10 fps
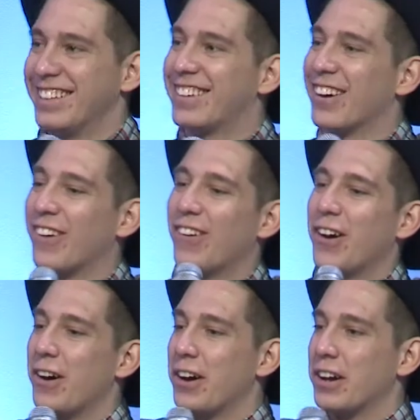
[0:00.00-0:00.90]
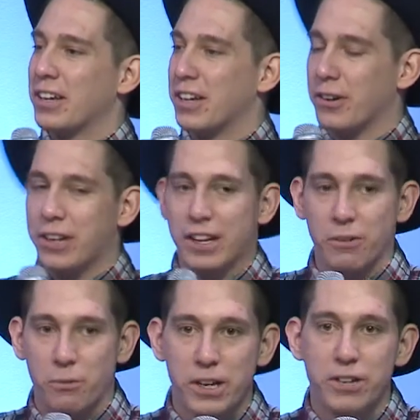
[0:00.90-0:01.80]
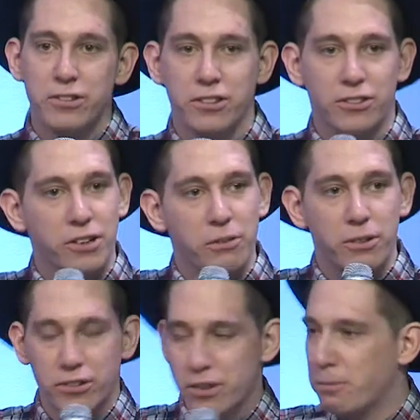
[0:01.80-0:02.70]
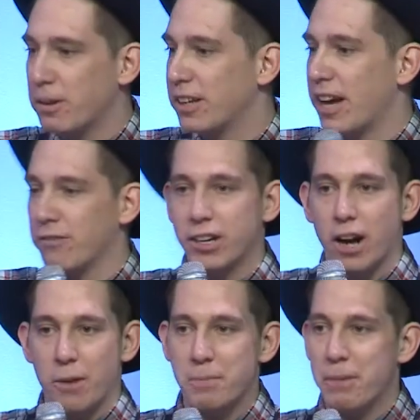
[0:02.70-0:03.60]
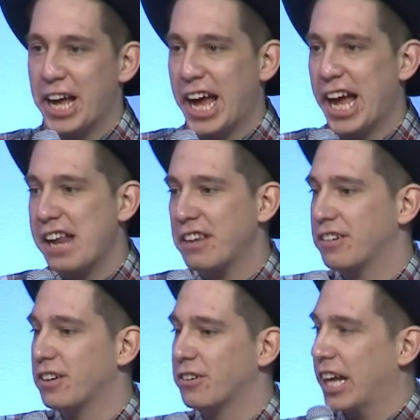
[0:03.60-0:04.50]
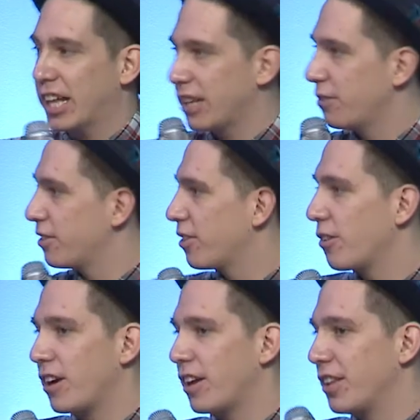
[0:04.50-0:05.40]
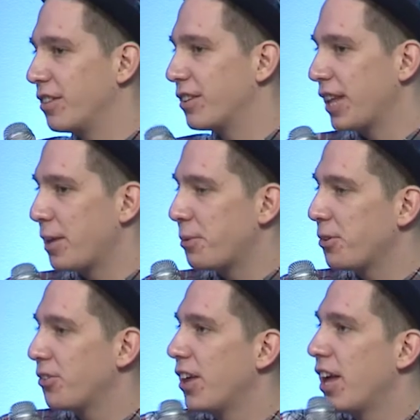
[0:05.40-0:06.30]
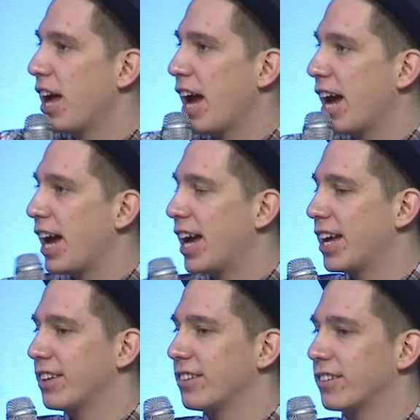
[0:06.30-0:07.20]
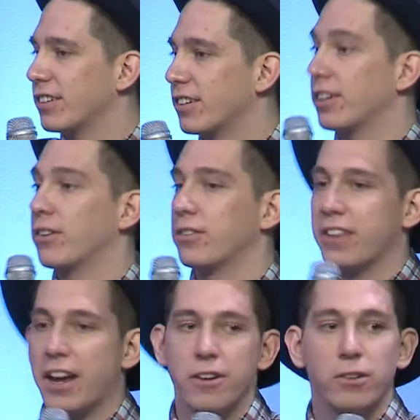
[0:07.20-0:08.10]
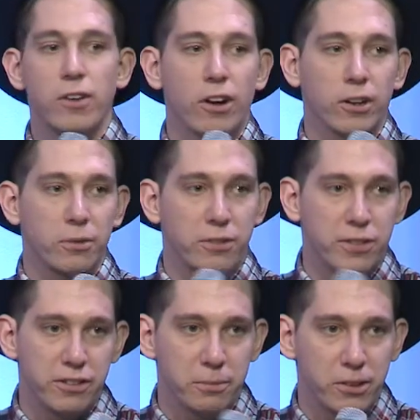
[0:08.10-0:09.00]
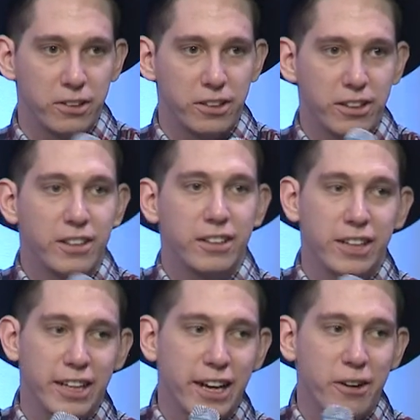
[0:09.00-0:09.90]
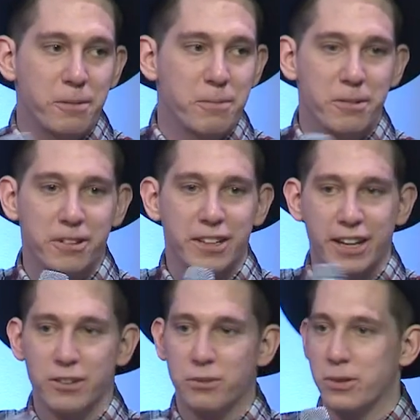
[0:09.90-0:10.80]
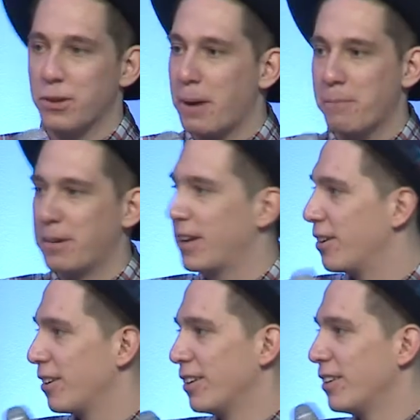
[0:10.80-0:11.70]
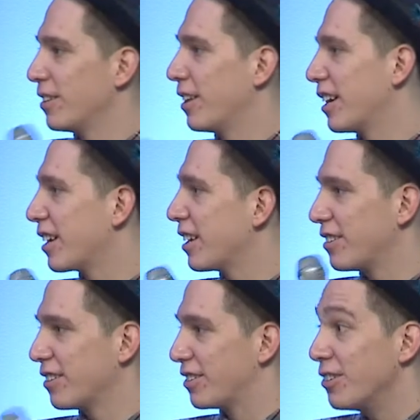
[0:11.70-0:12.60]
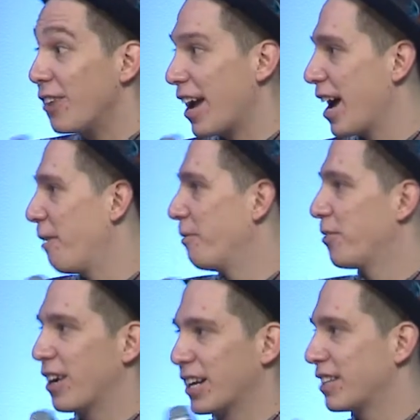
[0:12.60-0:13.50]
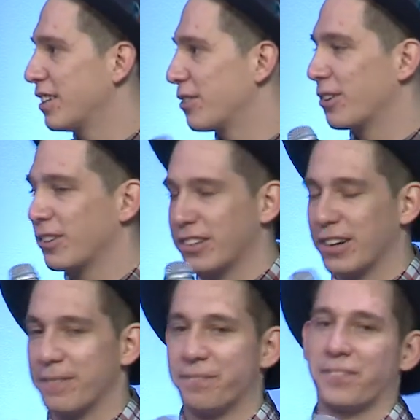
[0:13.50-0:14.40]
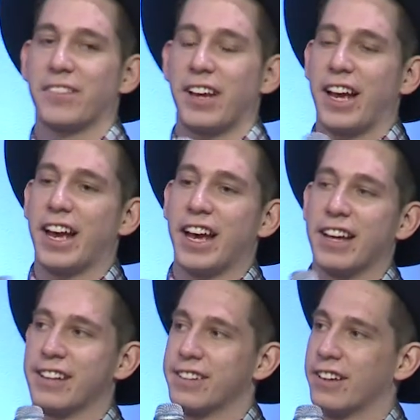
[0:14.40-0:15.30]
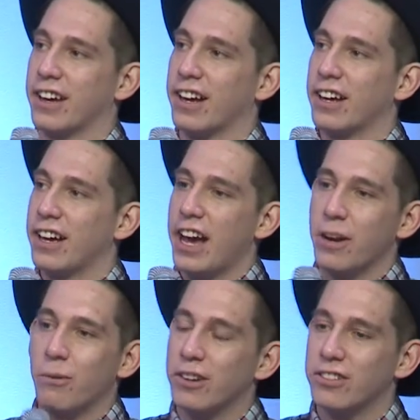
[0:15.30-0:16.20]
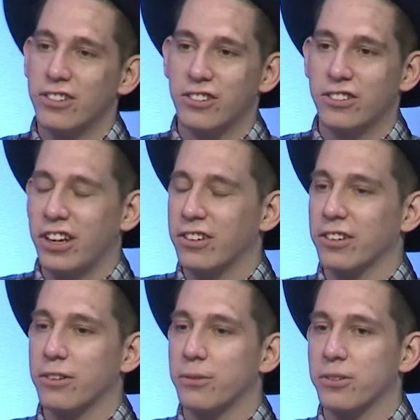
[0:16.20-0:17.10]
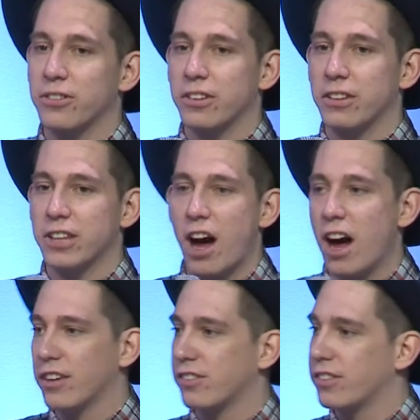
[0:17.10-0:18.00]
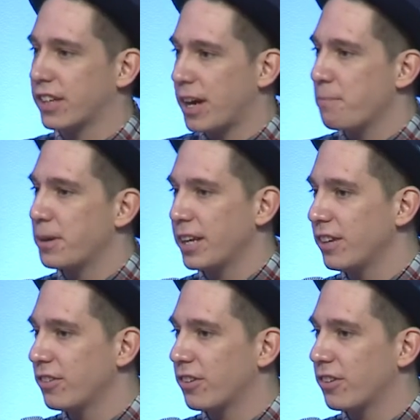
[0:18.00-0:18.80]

So, you know, we used to screen printed every garment by hand. You know, Kayley would sew on the labels. And, you know, that no longer was feasible. Like, I remember days when we were pumping out, like, until 2 a.m. trying to get these orders out. And it wasn't just sales. It was the eyes on the company.